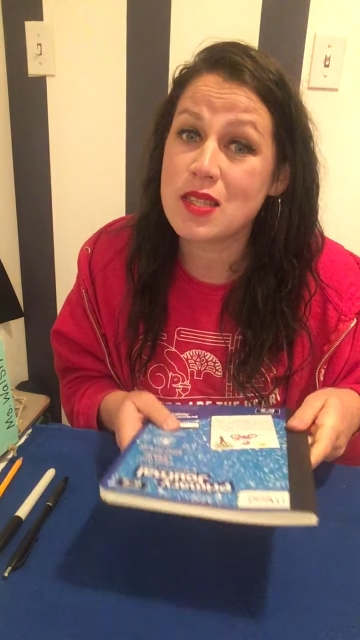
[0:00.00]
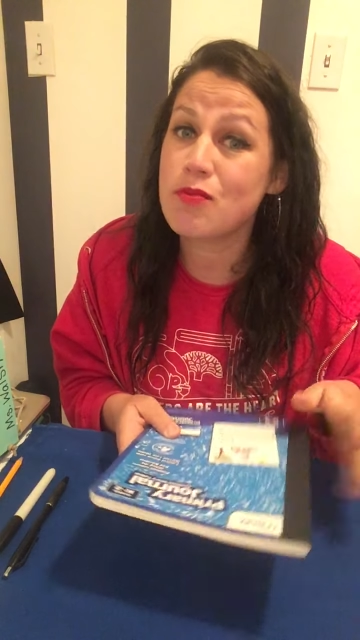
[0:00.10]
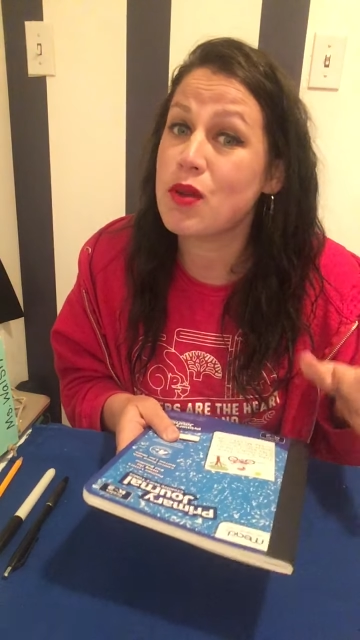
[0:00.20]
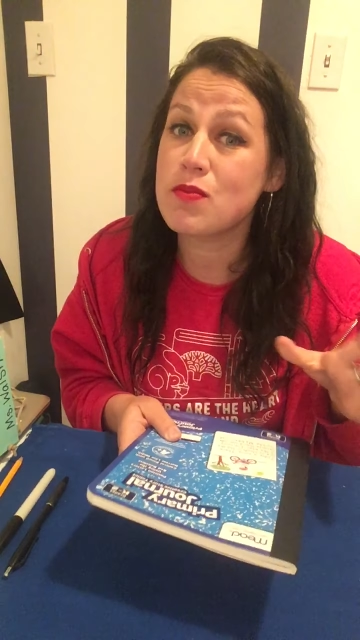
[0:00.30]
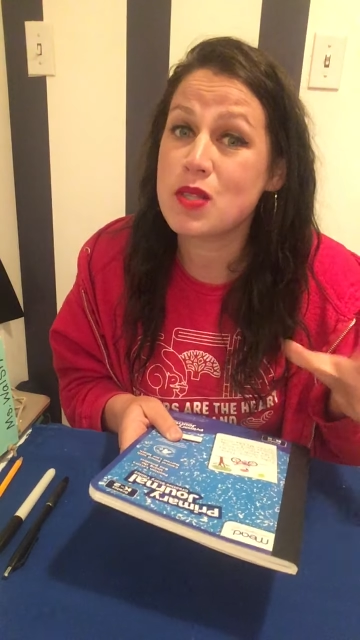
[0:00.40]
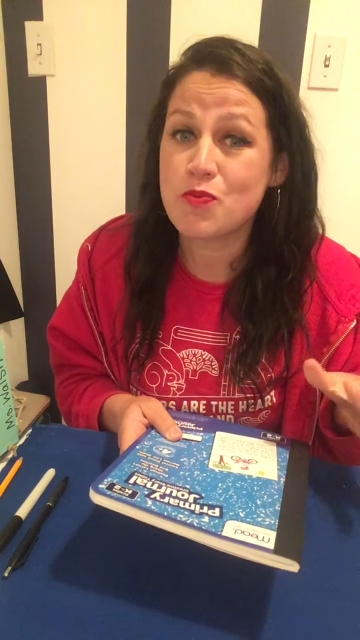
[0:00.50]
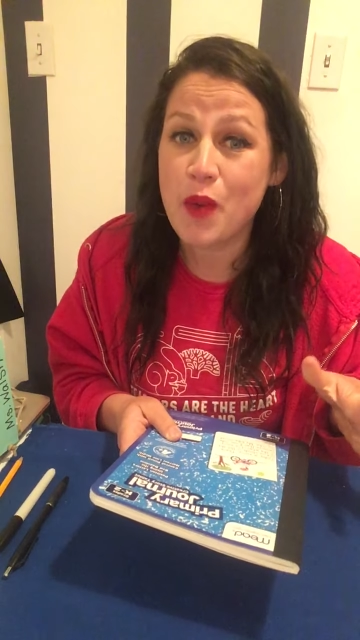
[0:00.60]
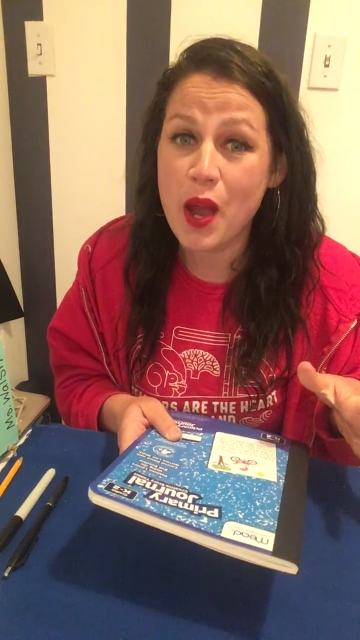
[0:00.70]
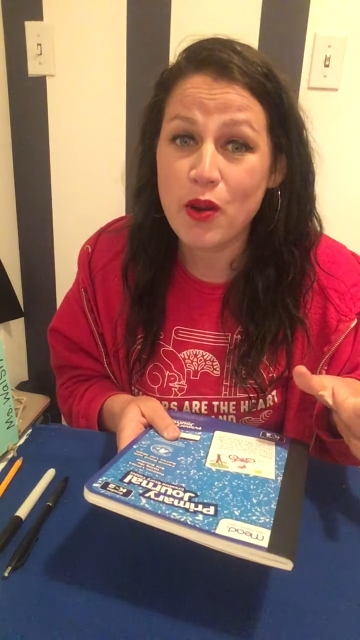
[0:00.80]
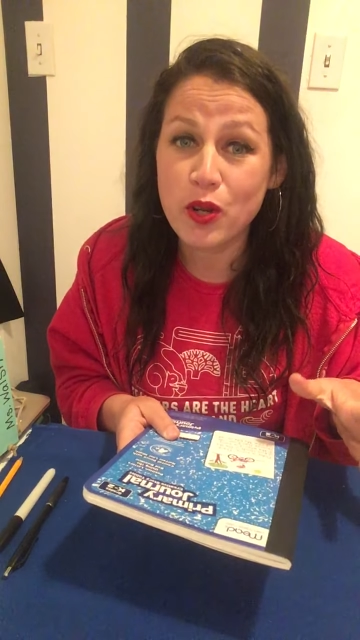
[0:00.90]
Sometimes
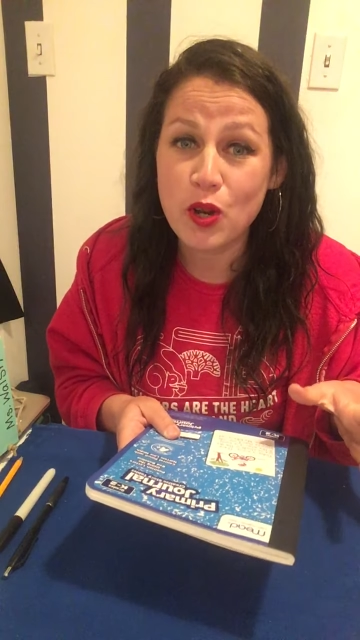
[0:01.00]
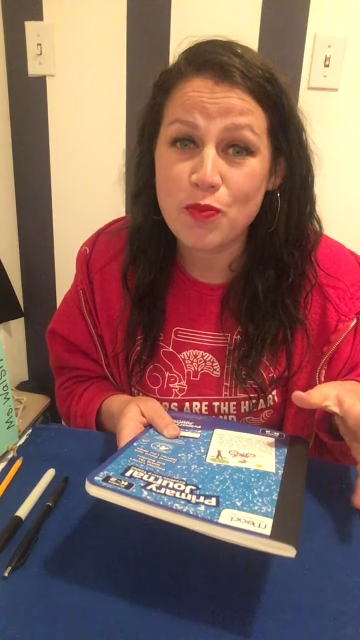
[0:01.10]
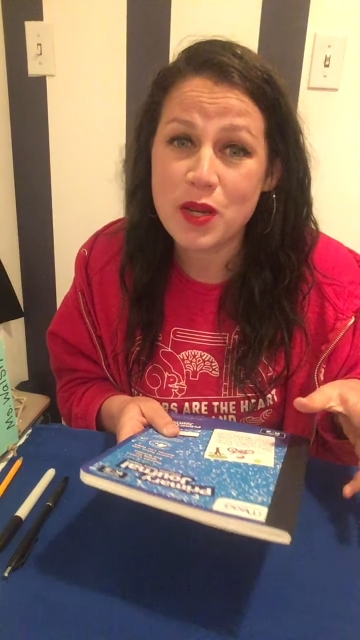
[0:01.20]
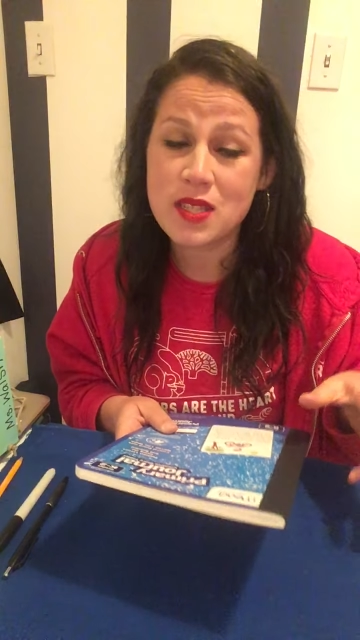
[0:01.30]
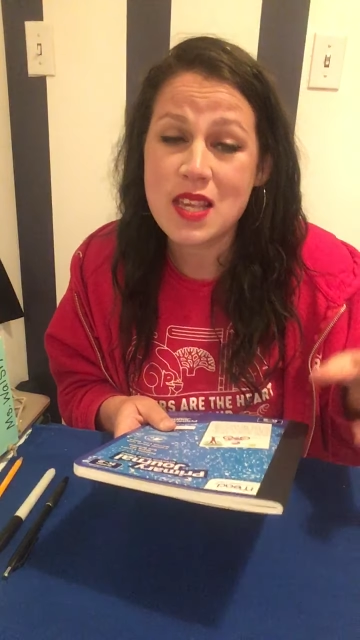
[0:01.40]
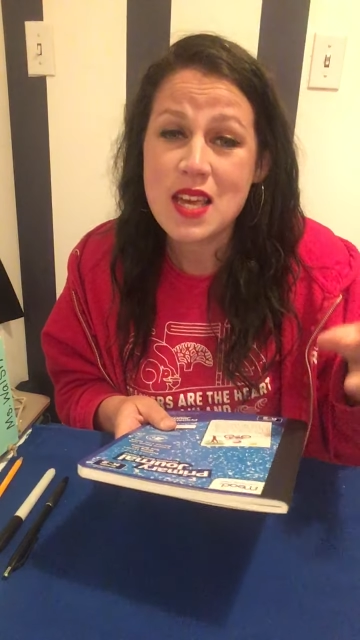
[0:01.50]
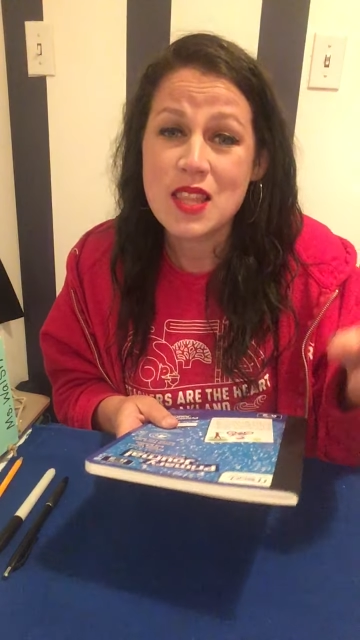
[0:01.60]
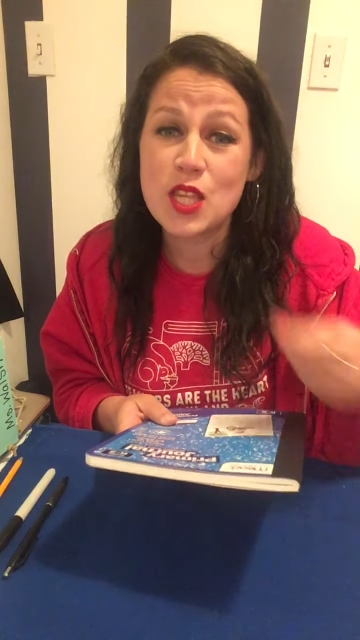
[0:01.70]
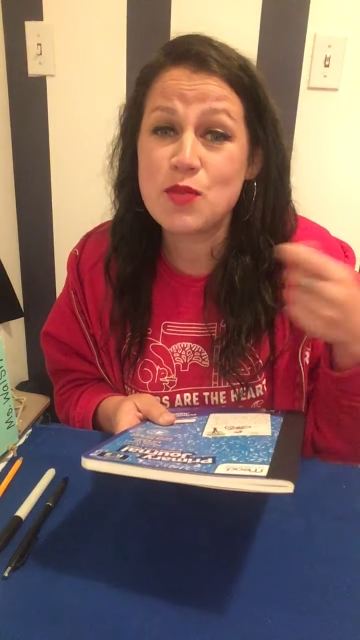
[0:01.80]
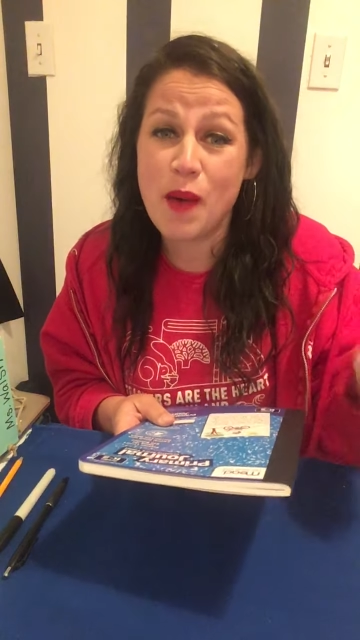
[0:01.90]
spiral notebooks,
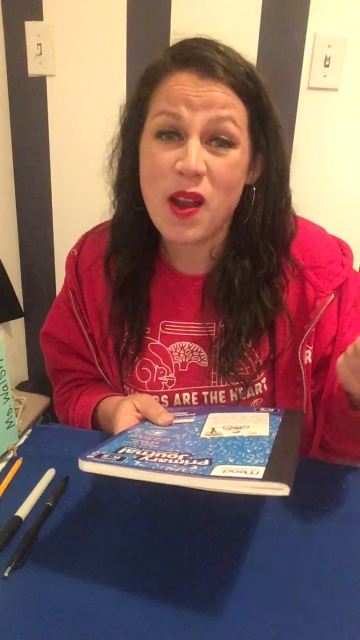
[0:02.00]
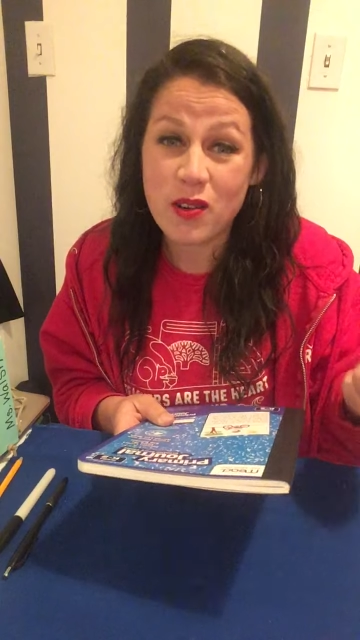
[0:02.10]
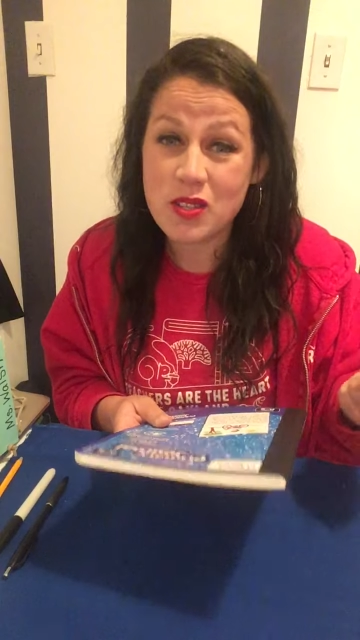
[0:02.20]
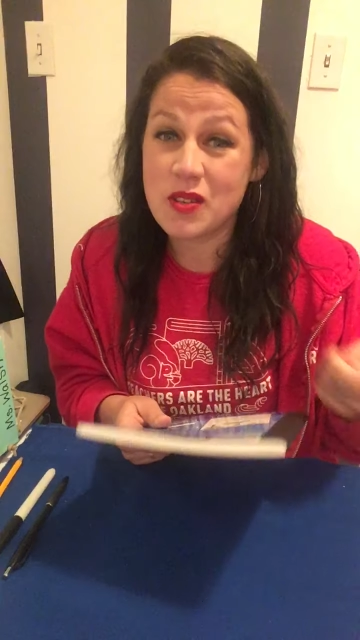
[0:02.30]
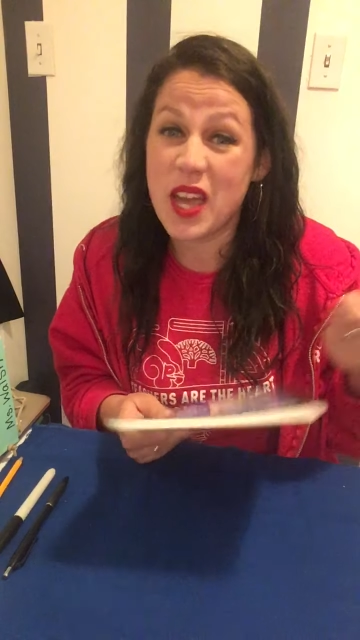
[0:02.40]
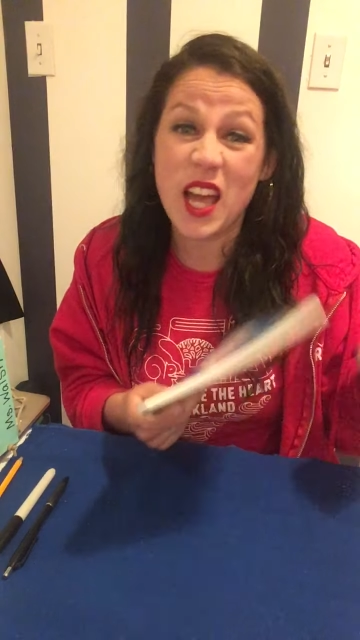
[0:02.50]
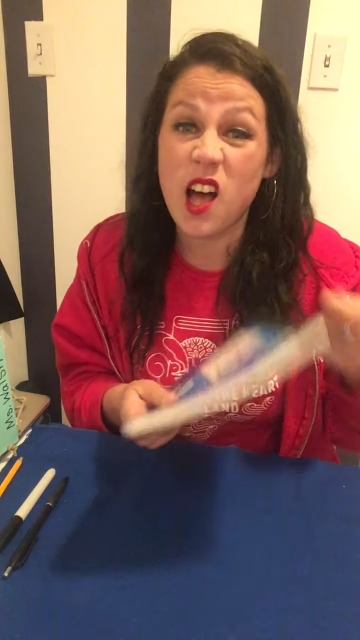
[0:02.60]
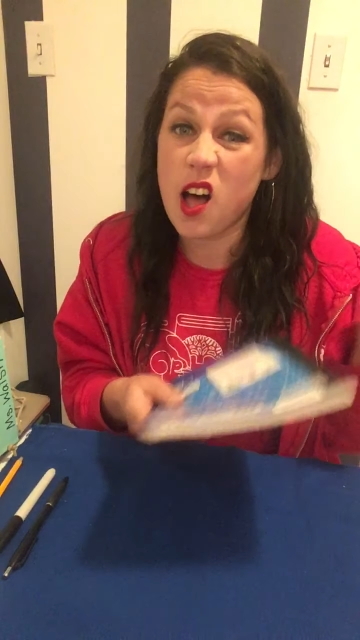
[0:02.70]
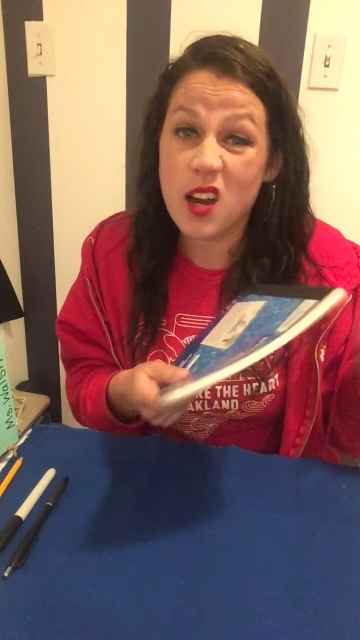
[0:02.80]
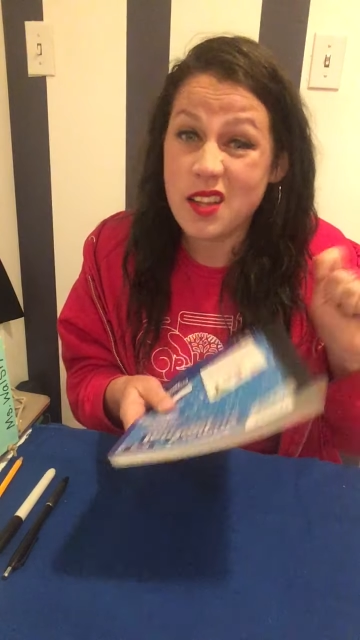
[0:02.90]
the spirals will get
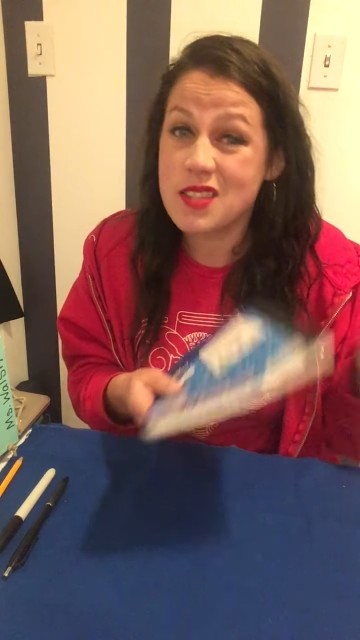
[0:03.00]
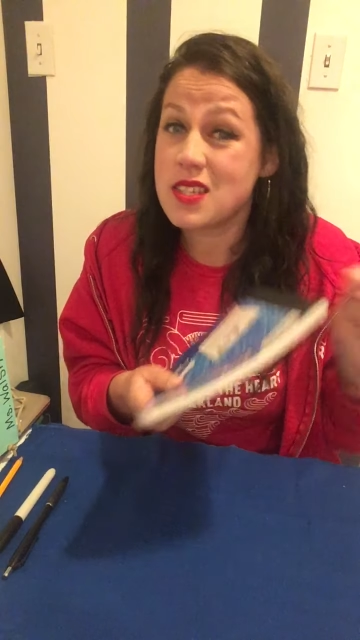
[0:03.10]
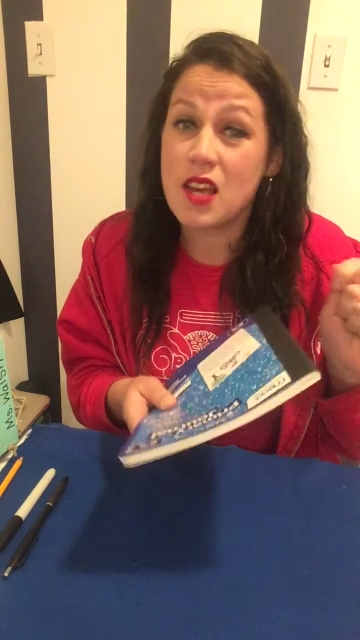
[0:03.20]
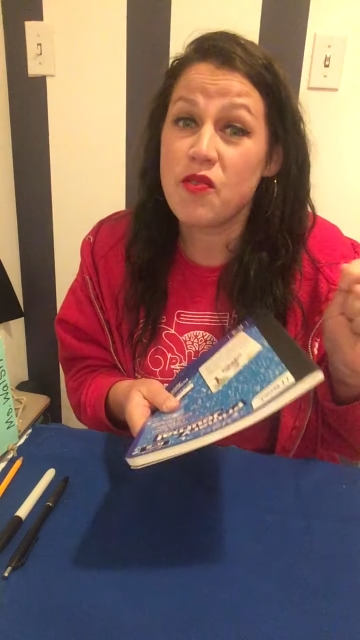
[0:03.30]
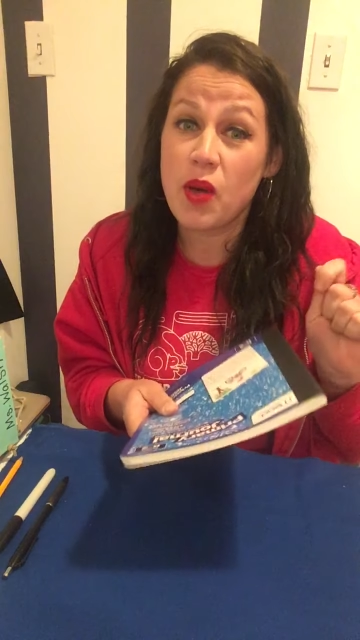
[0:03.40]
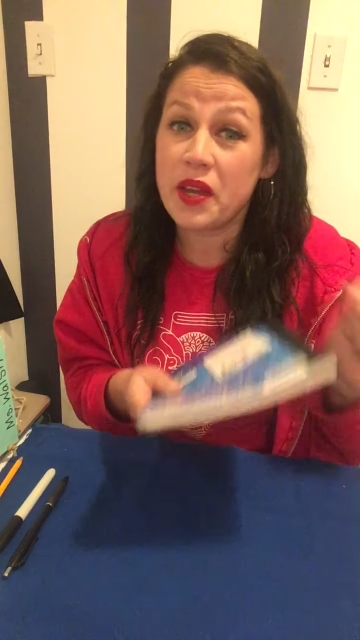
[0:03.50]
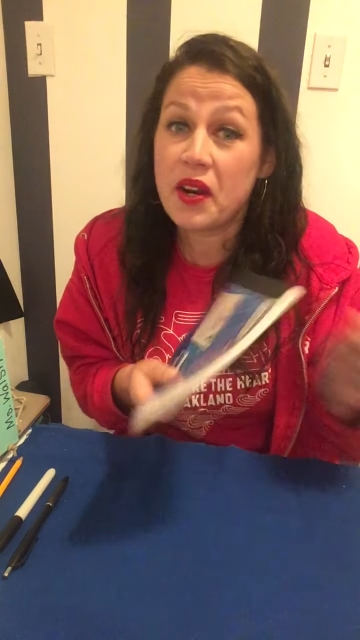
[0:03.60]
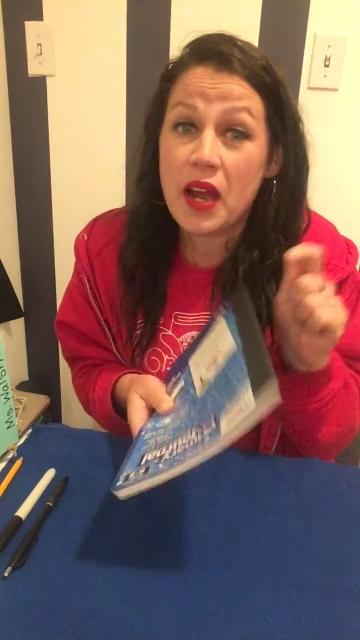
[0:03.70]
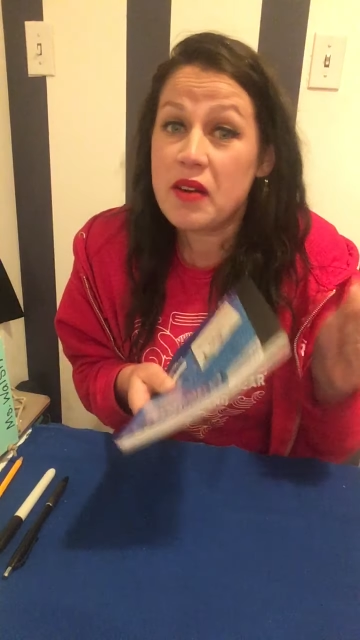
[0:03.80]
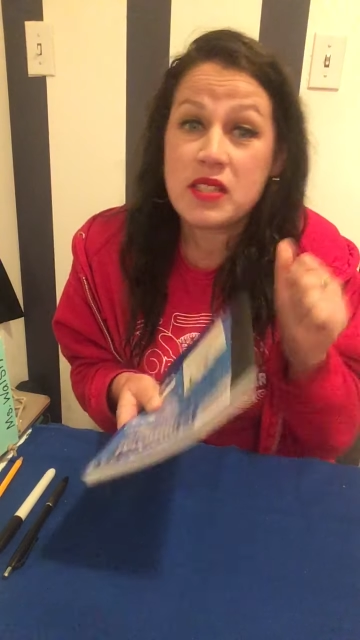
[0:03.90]
caught on stuff while
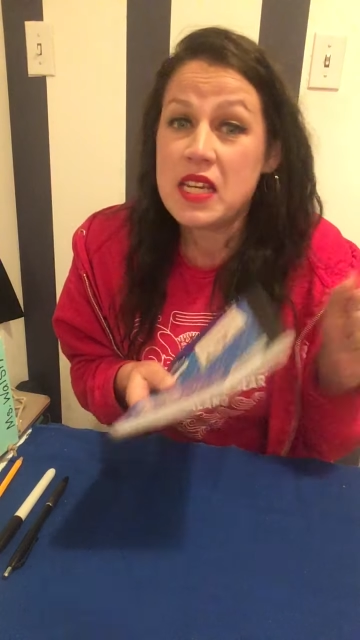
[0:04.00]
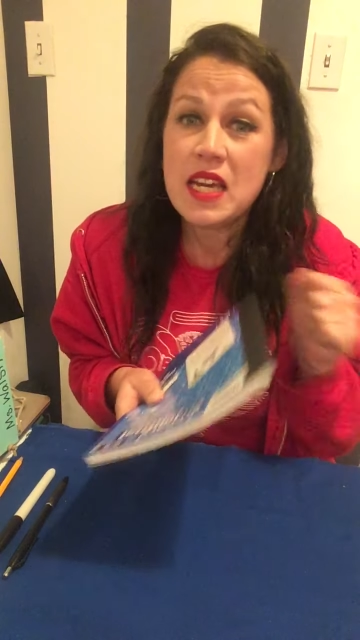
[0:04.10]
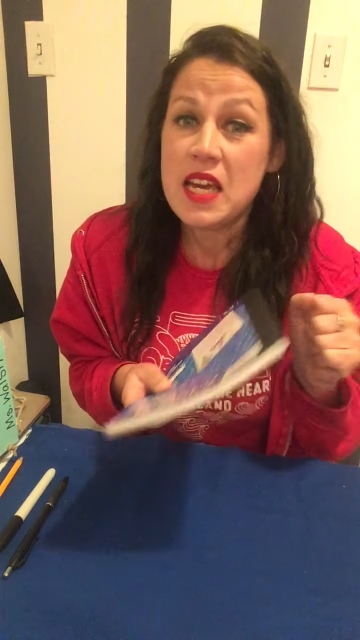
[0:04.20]
you're out